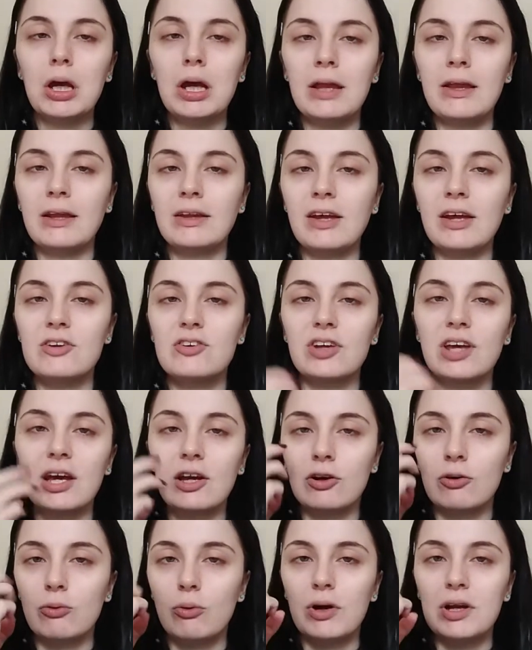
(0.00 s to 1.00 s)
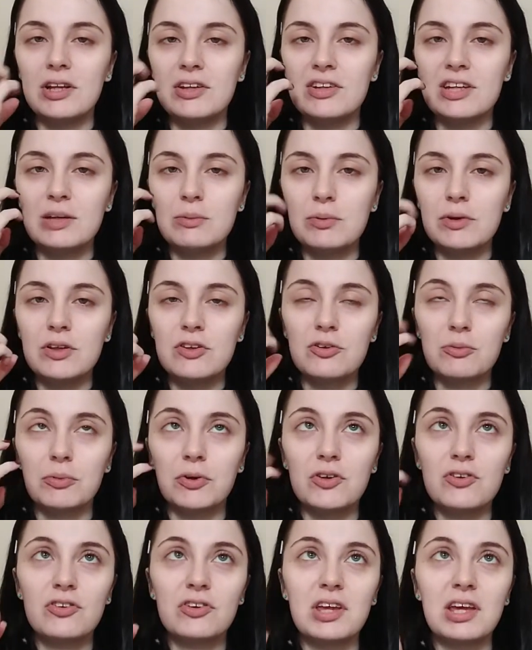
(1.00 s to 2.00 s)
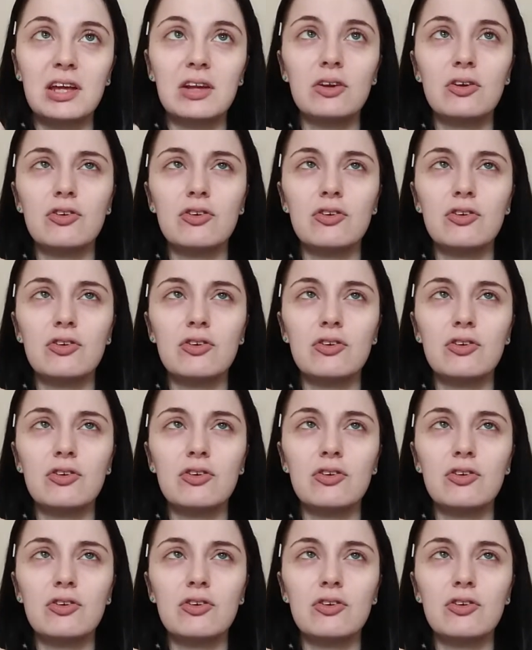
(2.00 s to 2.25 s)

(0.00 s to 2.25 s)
They tend to get quite deep into my skin,